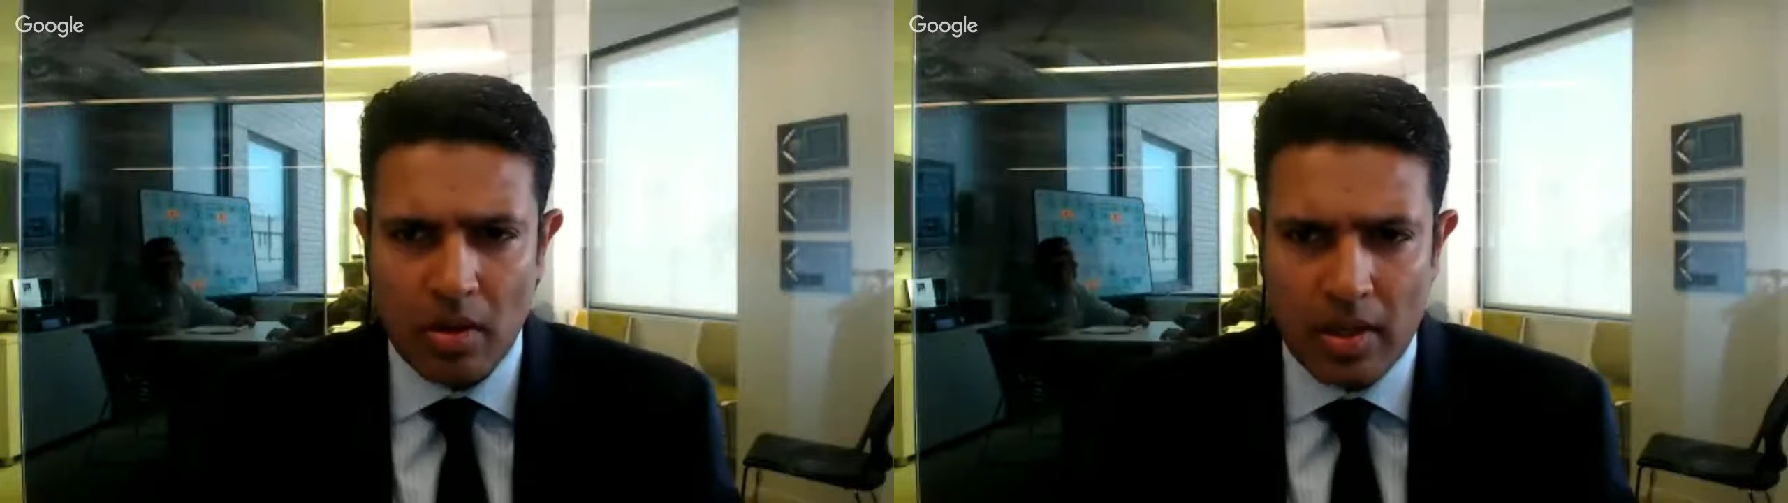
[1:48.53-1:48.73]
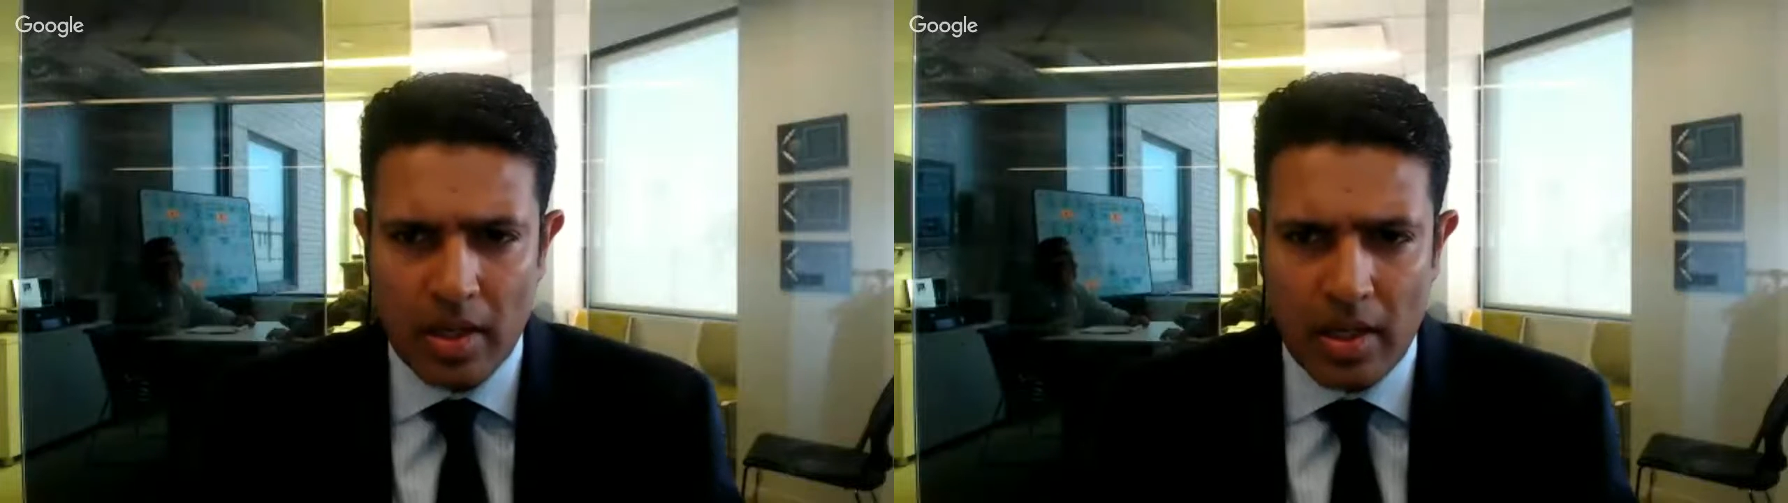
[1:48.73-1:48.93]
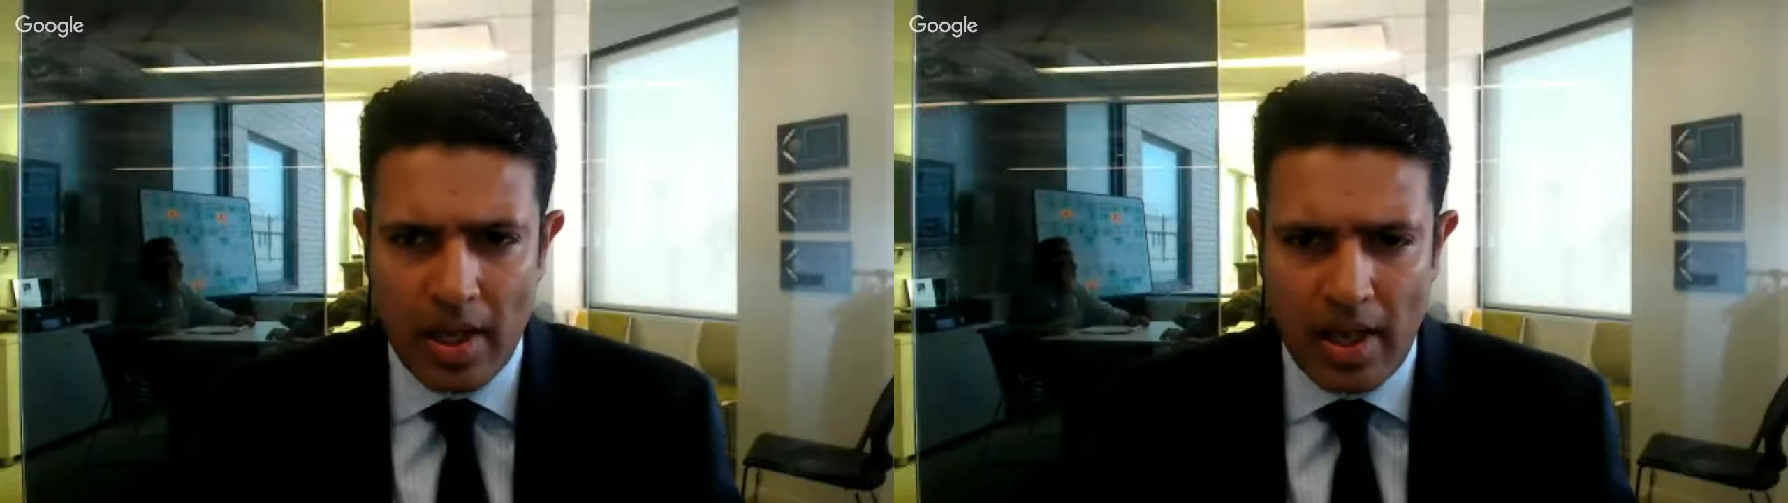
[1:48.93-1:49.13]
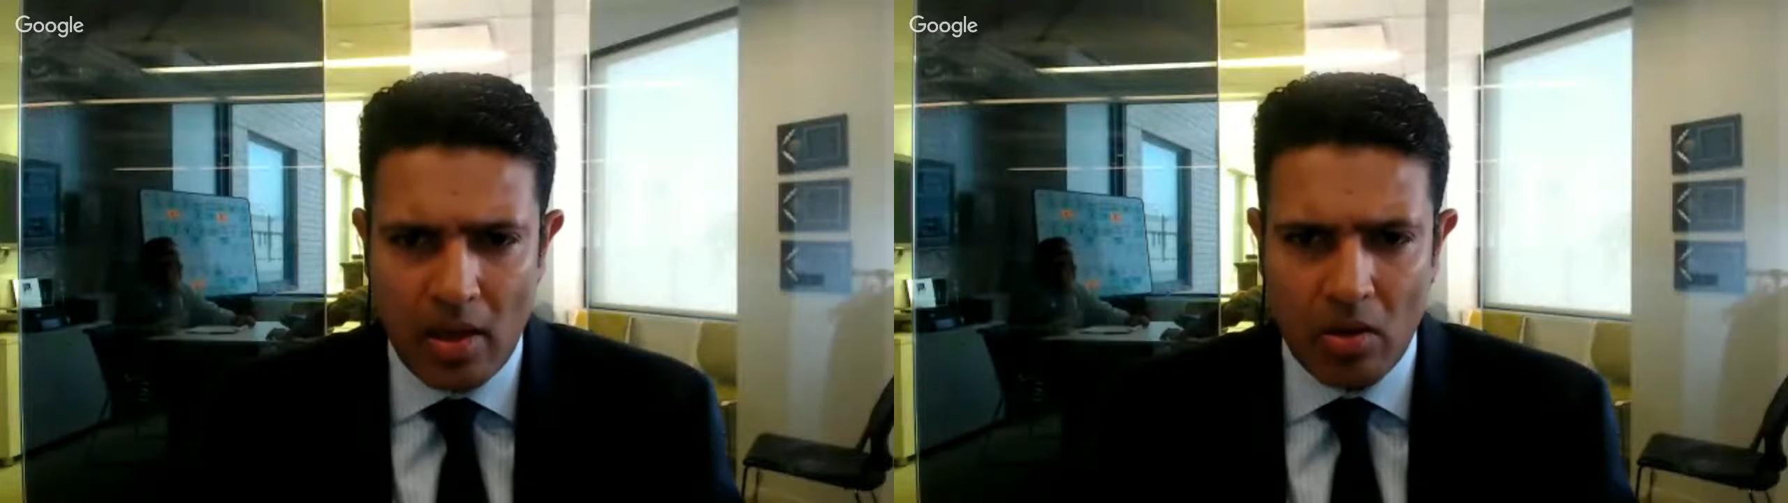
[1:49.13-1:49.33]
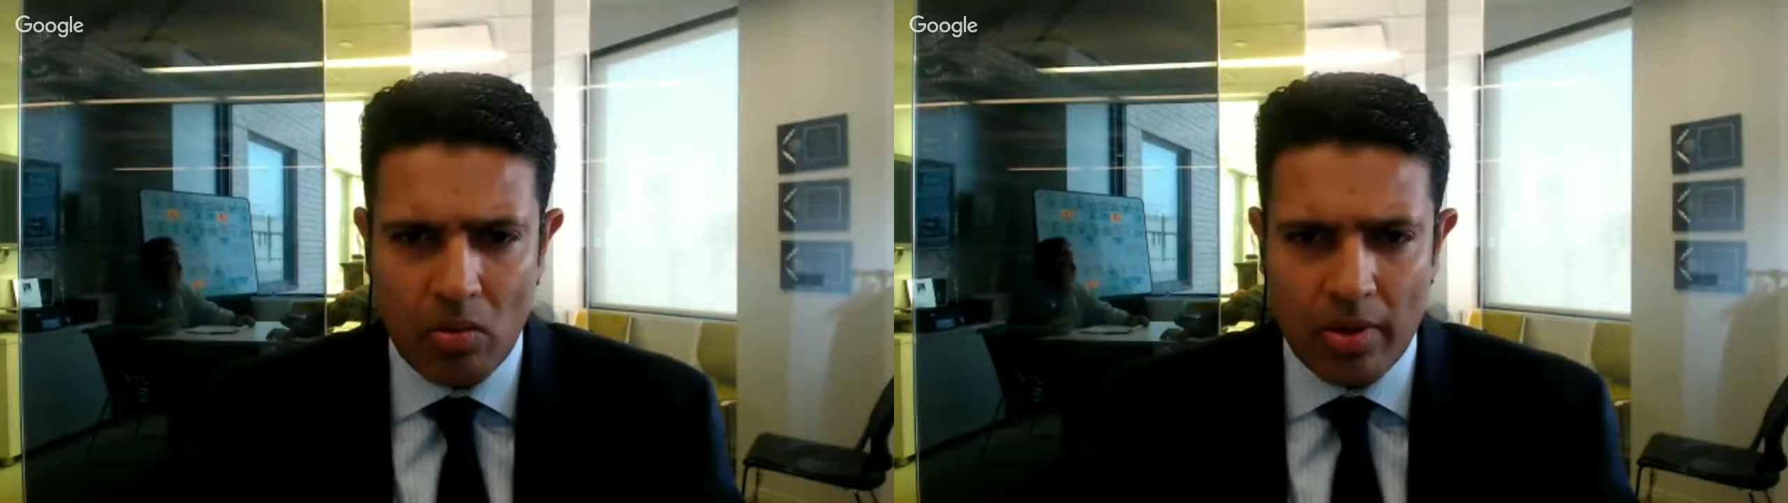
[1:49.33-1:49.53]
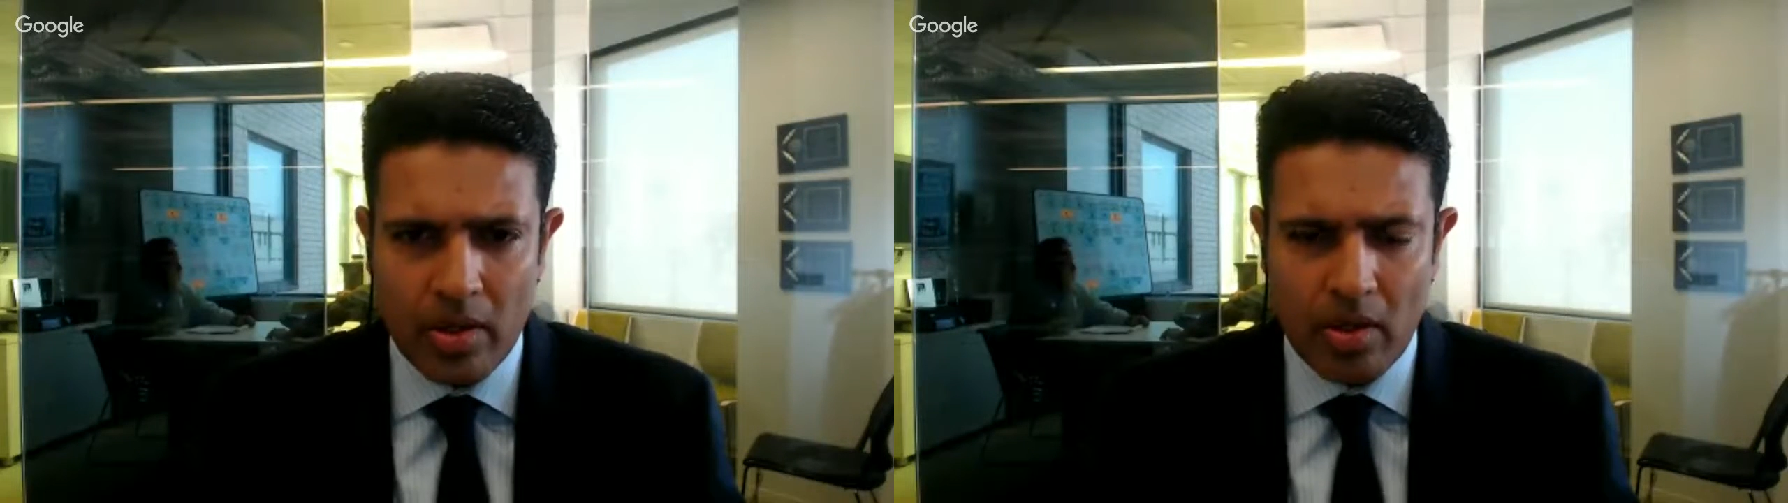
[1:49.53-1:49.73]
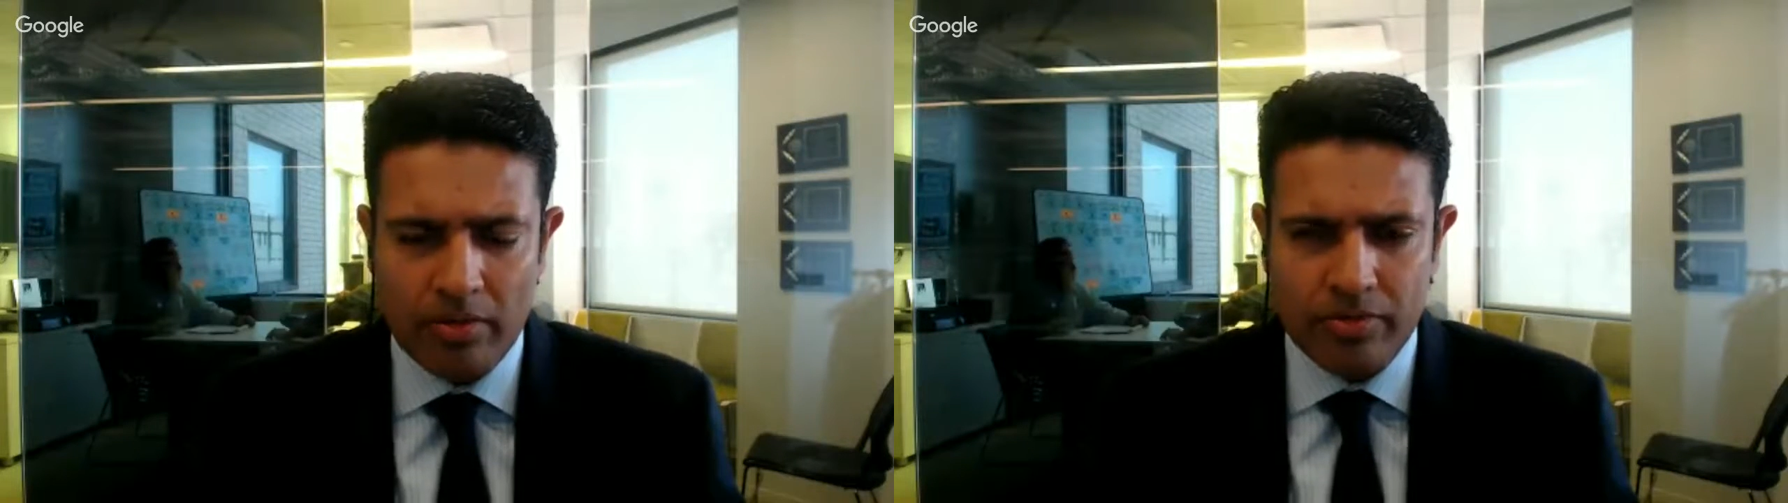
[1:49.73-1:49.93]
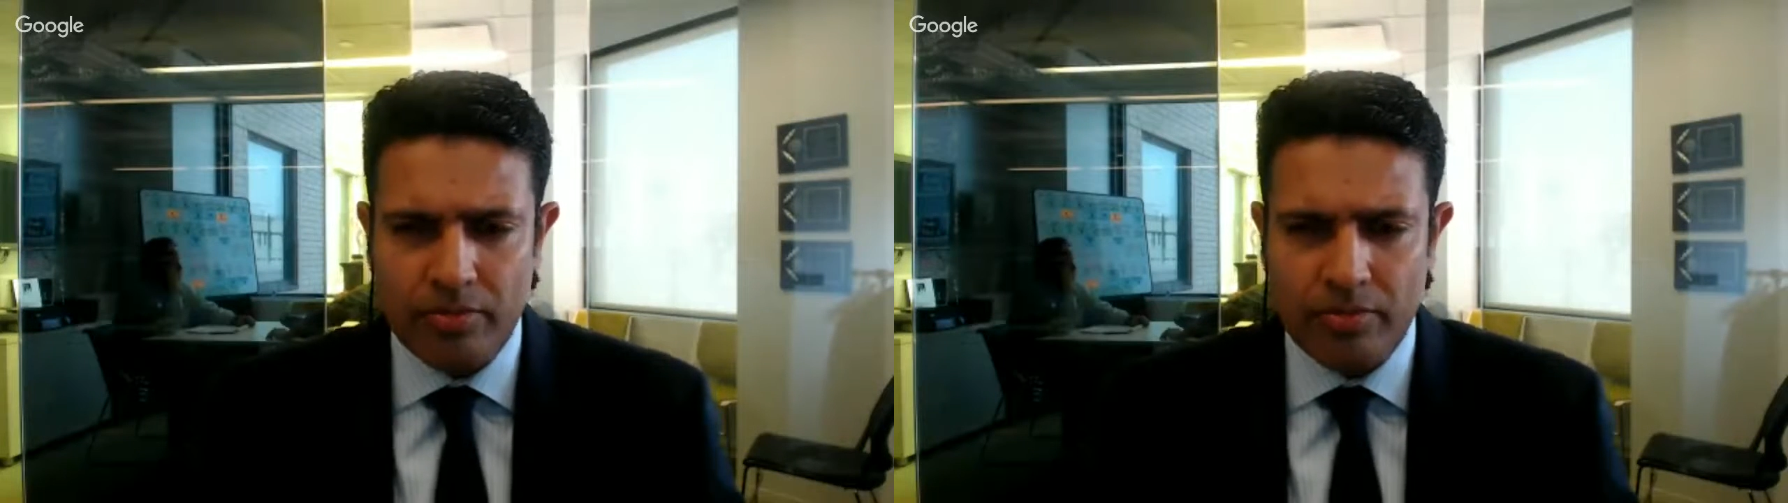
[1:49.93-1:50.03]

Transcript: now we are